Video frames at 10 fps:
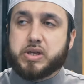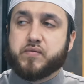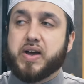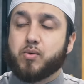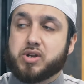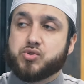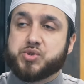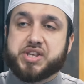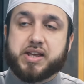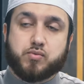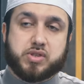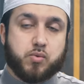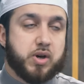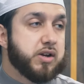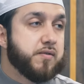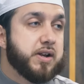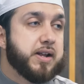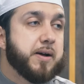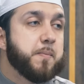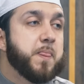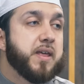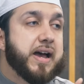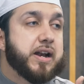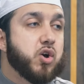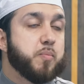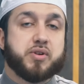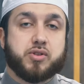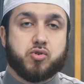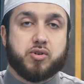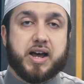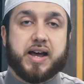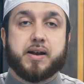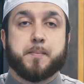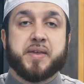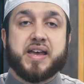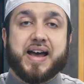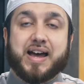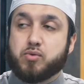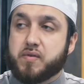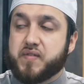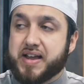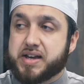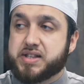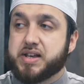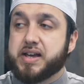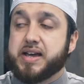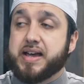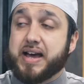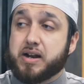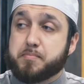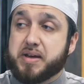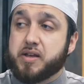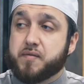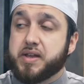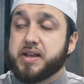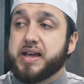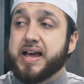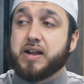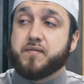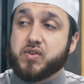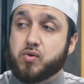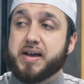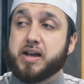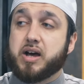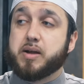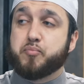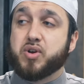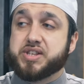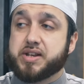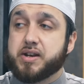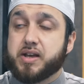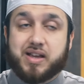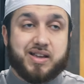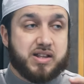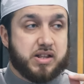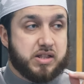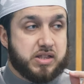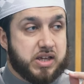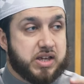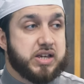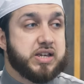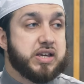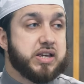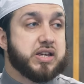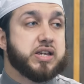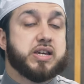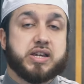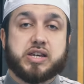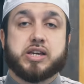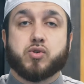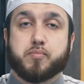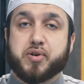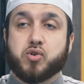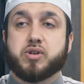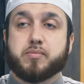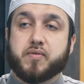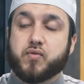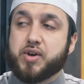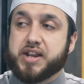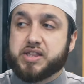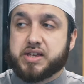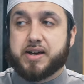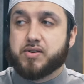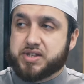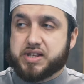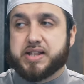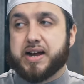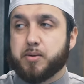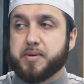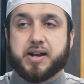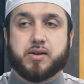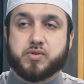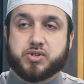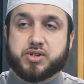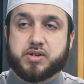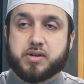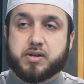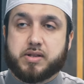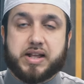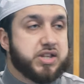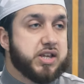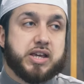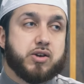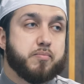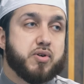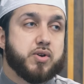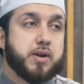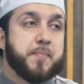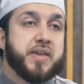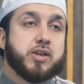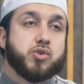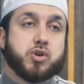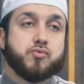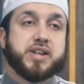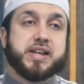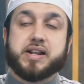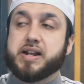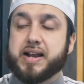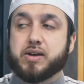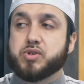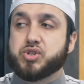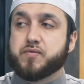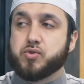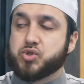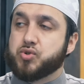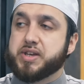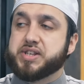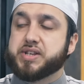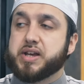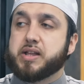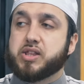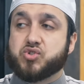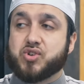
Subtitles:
if I want to sit with the word of Allah and open the Quran and reflect and benefit and feel my heart present, the key component before anything else is the Arabic language. That's the key component. You can read it in the language of your choice, the